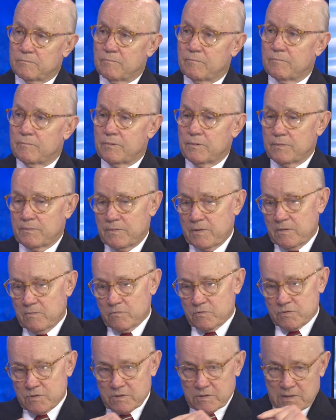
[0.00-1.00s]
but it
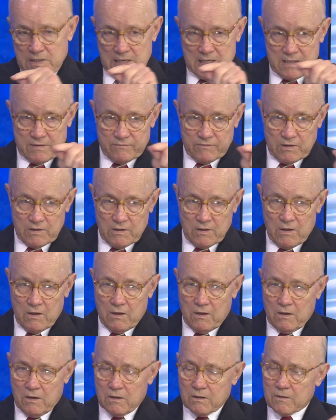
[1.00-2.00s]
was a kind of a
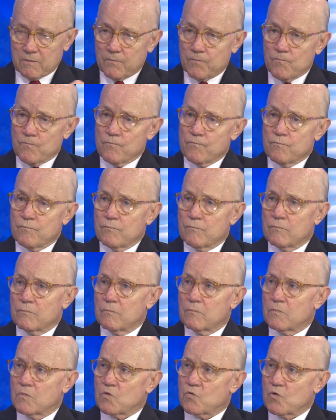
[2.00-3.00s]
long
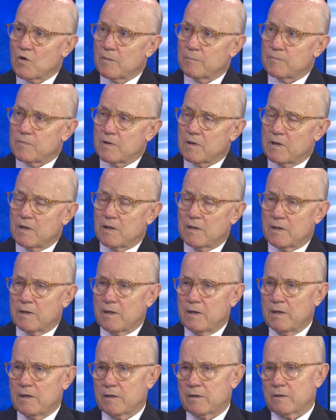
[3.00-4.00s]
trip to get
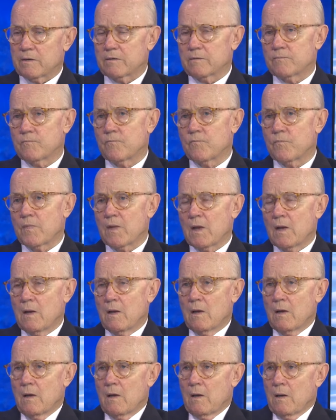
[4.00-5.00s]
here.
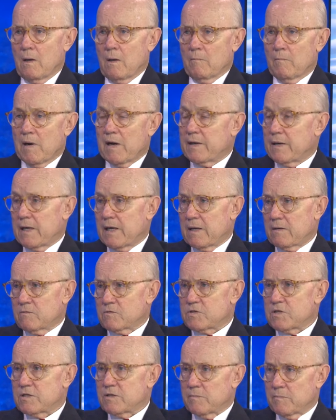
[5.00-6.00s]
My dad
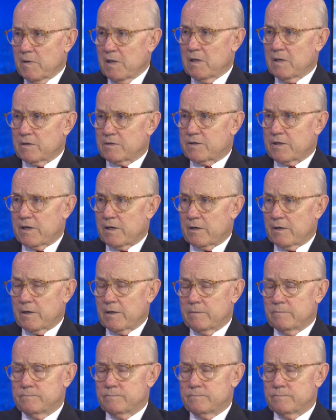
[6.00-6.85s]
was in the military.